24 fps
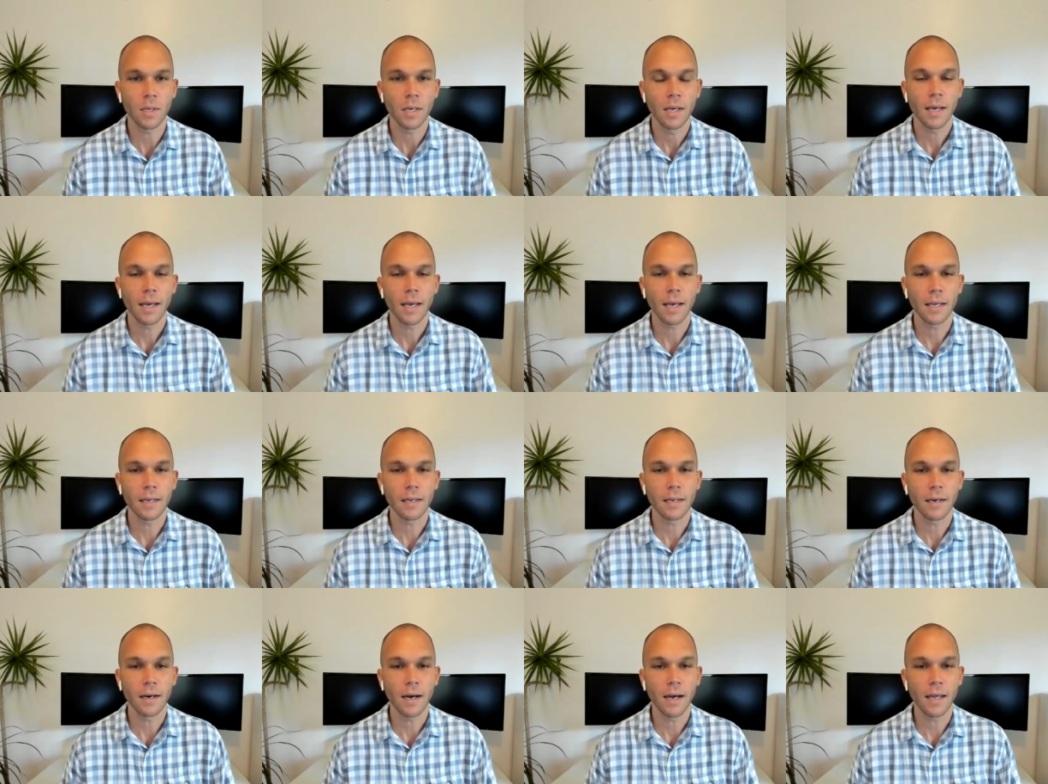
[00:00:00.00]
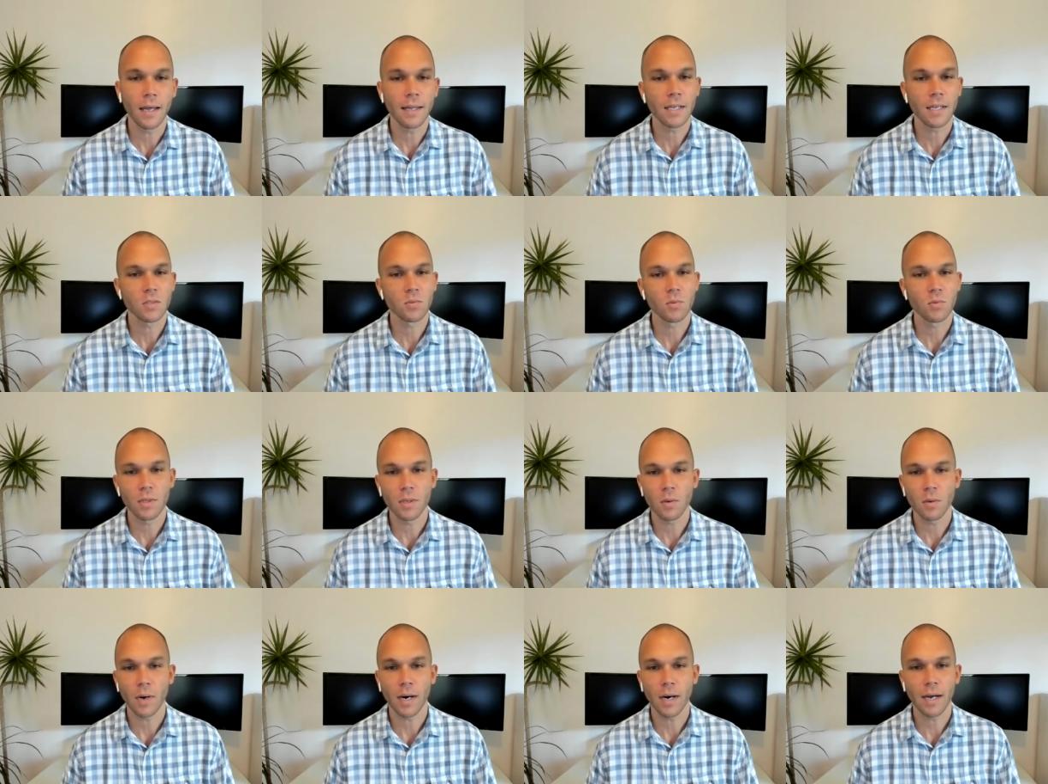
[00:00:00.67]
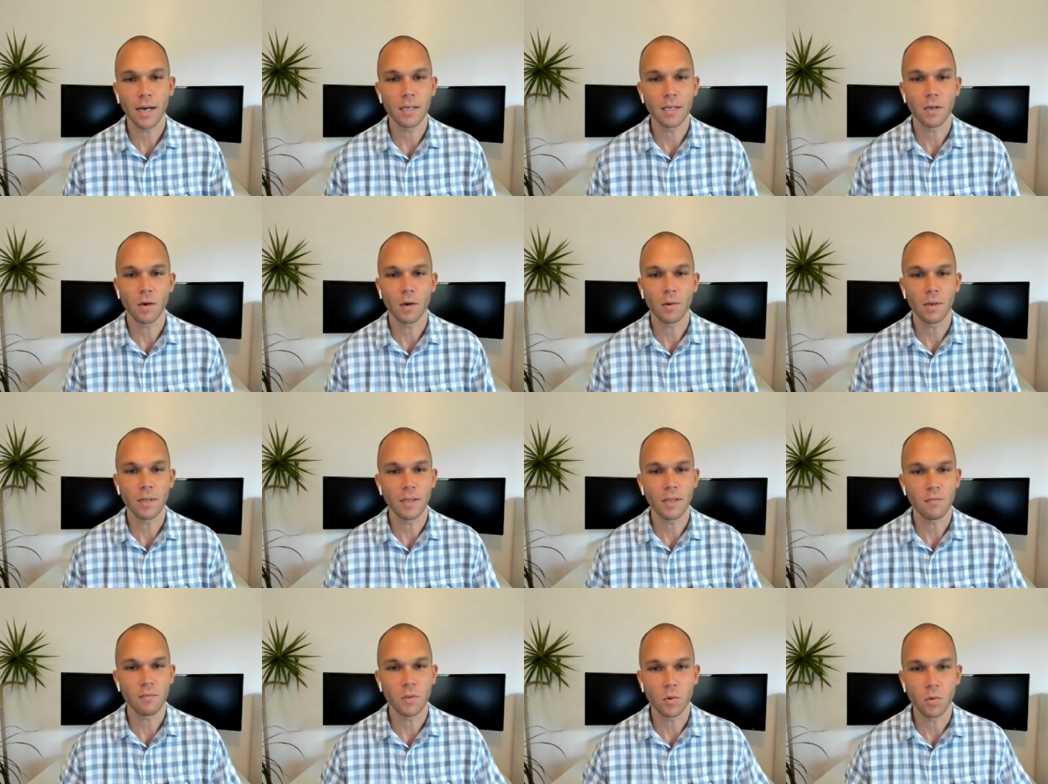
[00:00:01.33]
And uh, and that's really why, you know,
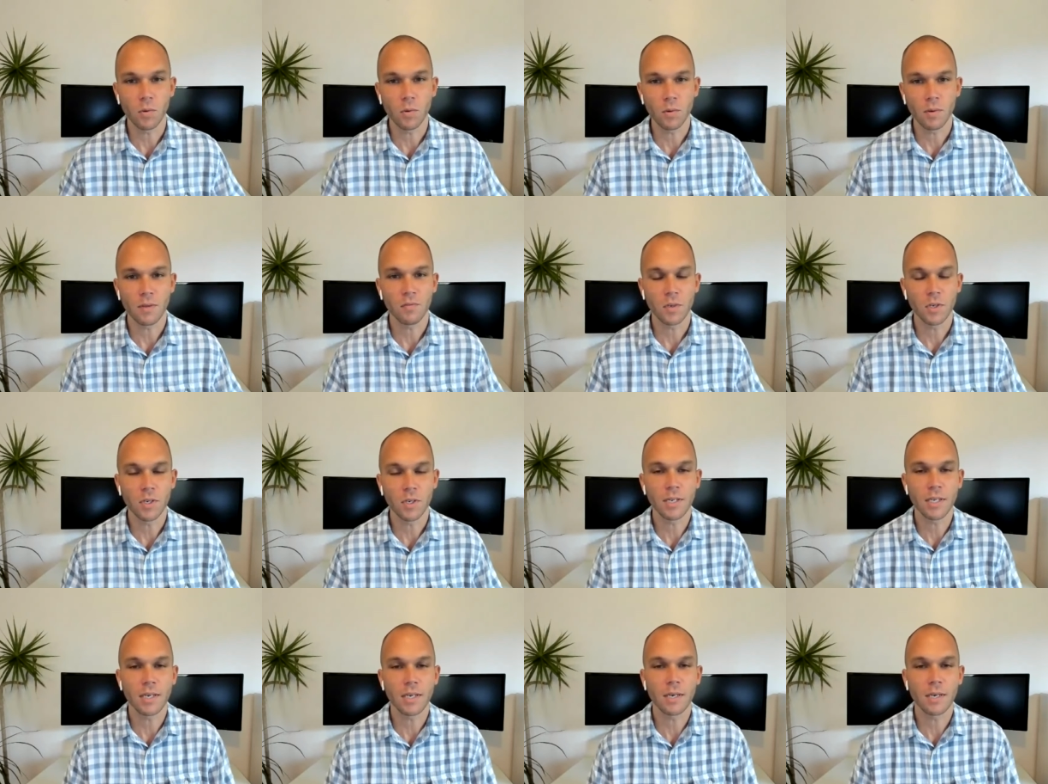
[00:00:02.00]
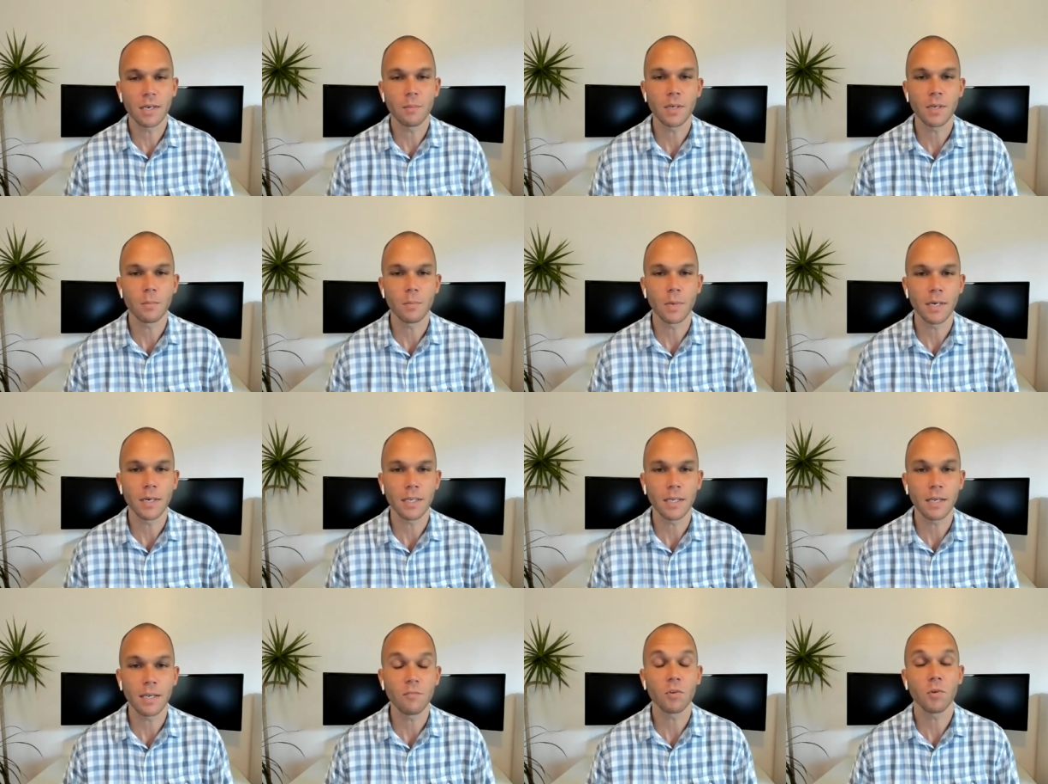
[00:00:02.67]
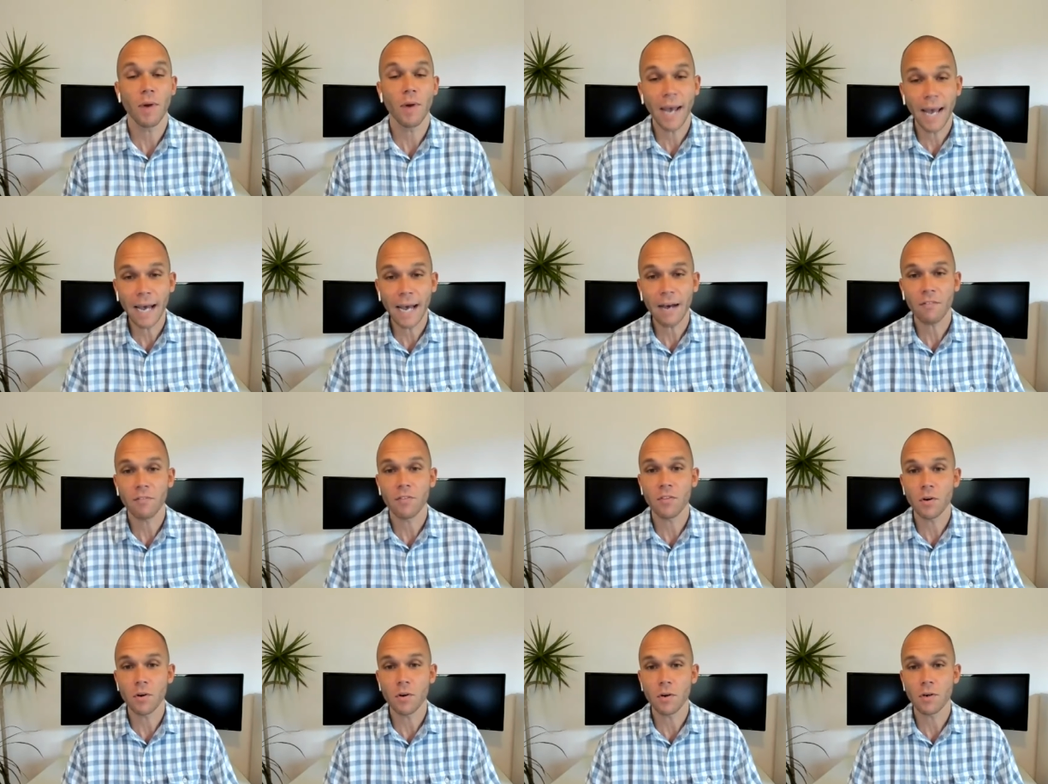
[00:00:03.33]
if you if you need to commit your money, if you have
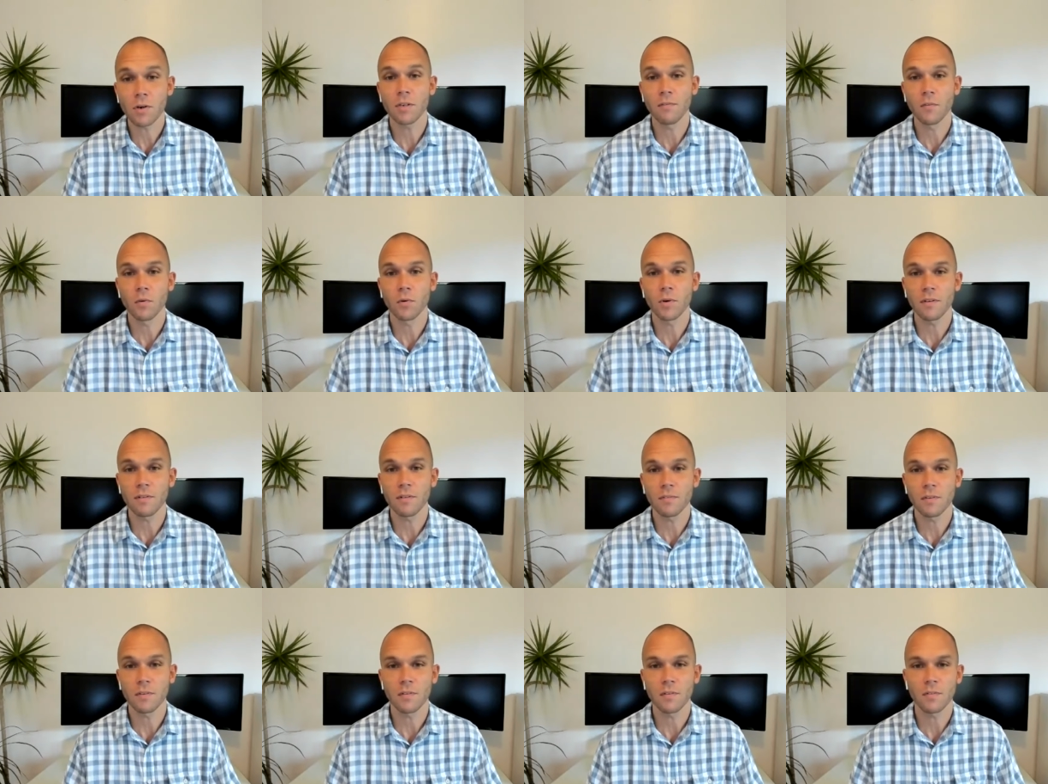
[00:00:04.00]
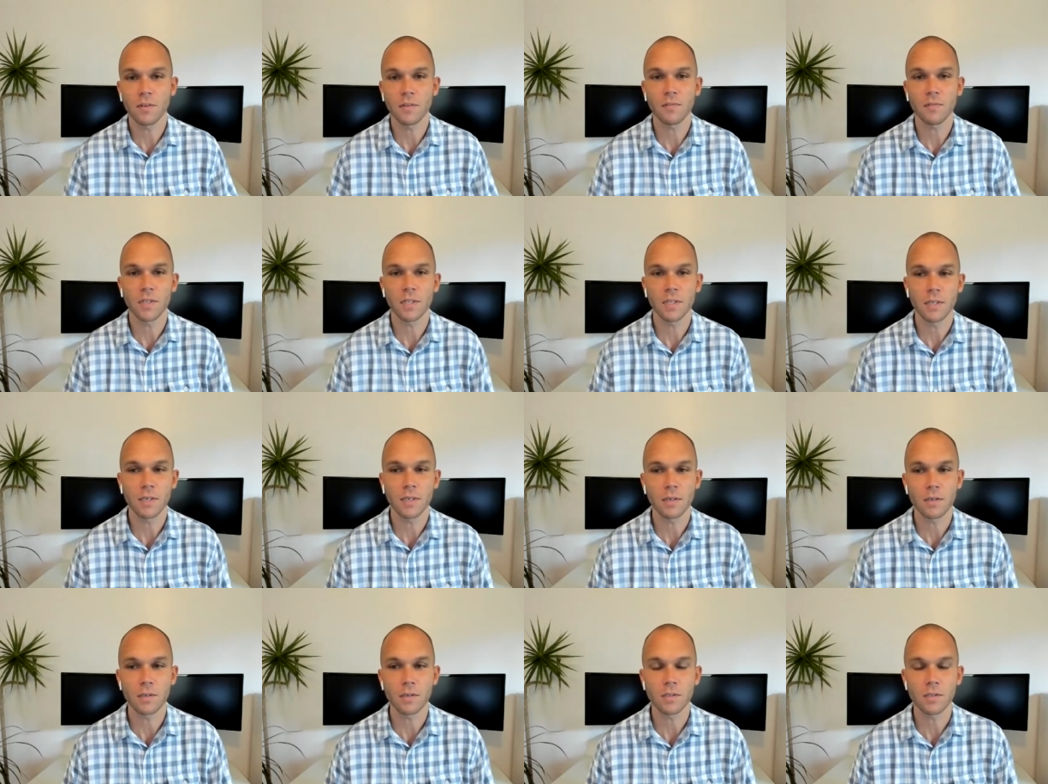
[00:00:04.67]
thirty to forty to fifty years,